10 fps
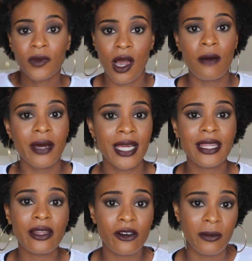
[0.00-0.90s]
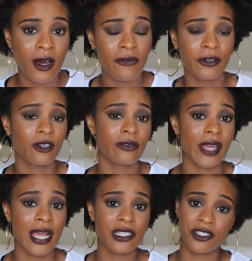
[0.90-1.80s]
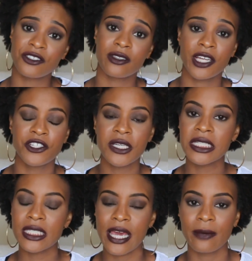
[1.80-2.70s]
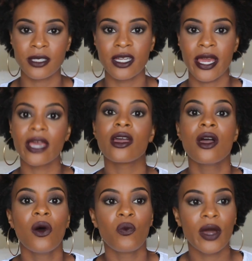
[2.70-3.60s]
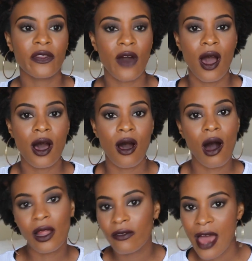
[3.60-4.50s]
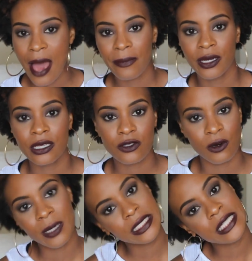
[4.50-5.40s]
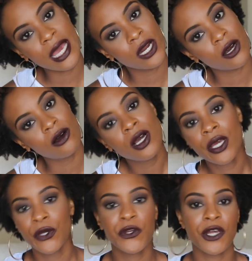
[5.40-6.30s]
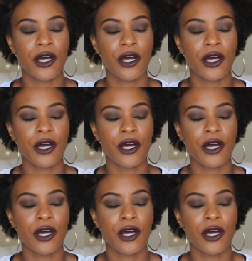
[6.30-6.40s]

Um, but hit that little bell for notifications so that you can stay up to date with uh, all of the happenings on my channel. You